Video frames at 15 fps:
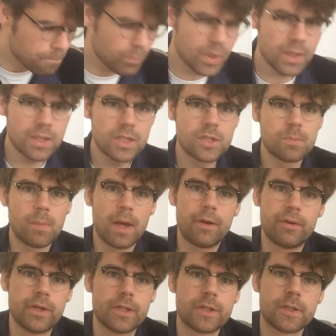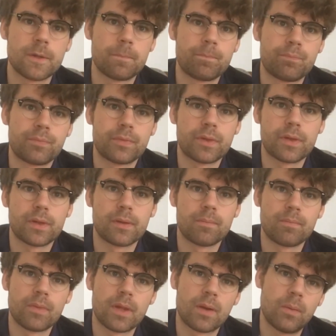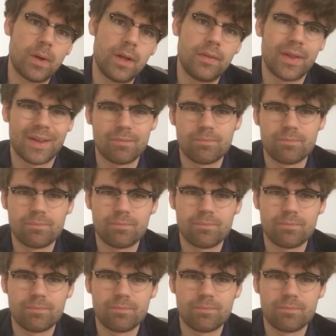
in his marriage. Well,